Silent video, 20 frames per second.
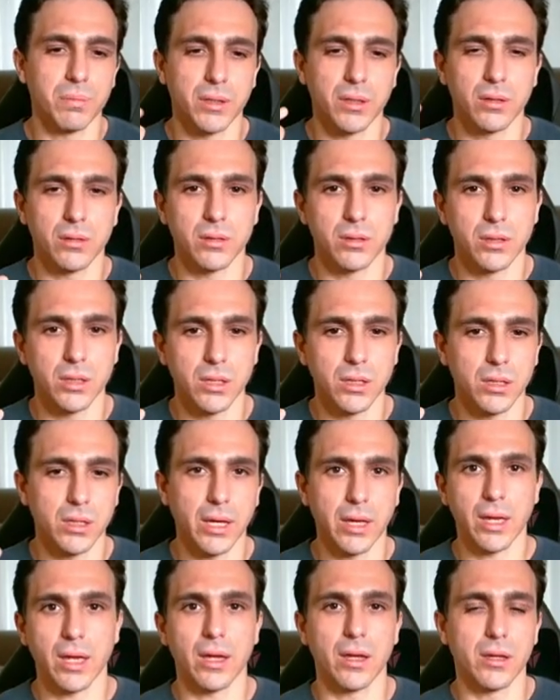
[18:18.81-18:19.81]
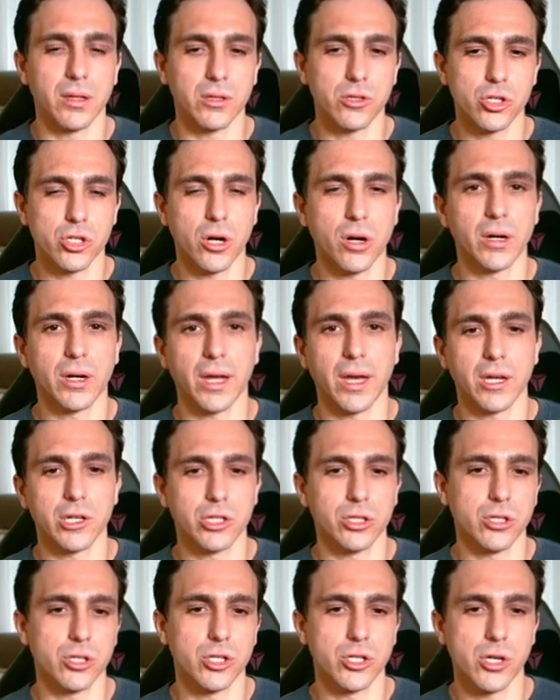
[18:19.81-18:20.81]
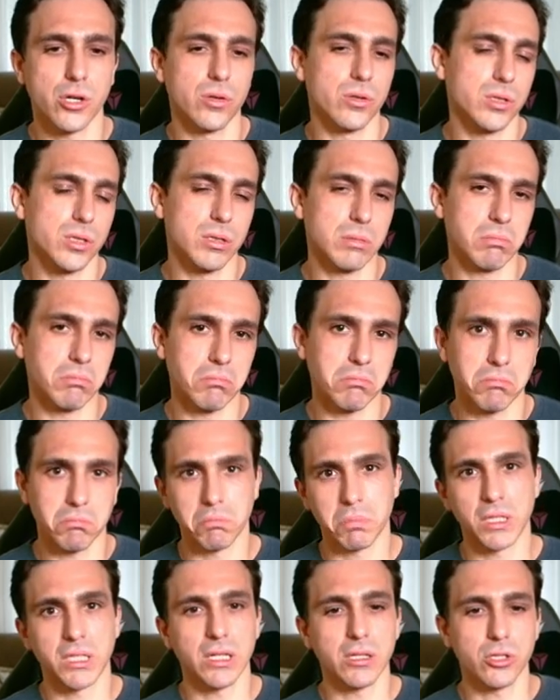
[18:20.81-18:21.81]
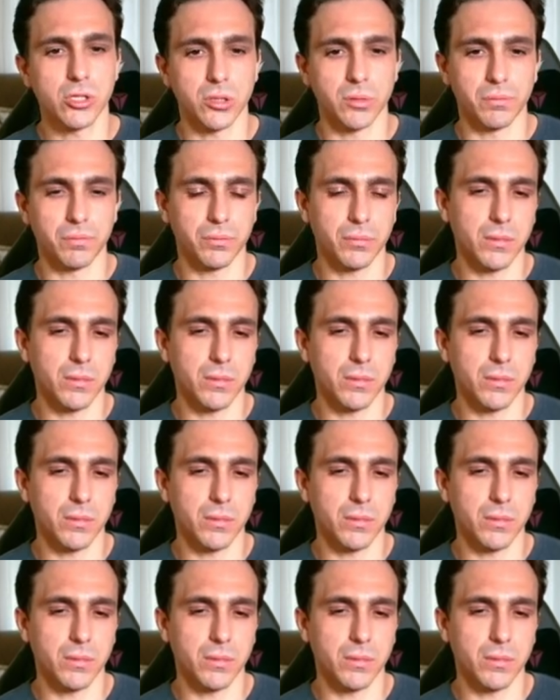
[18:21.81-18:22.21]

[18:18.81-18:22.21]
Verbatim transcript: but the uh, chart actually shows potential.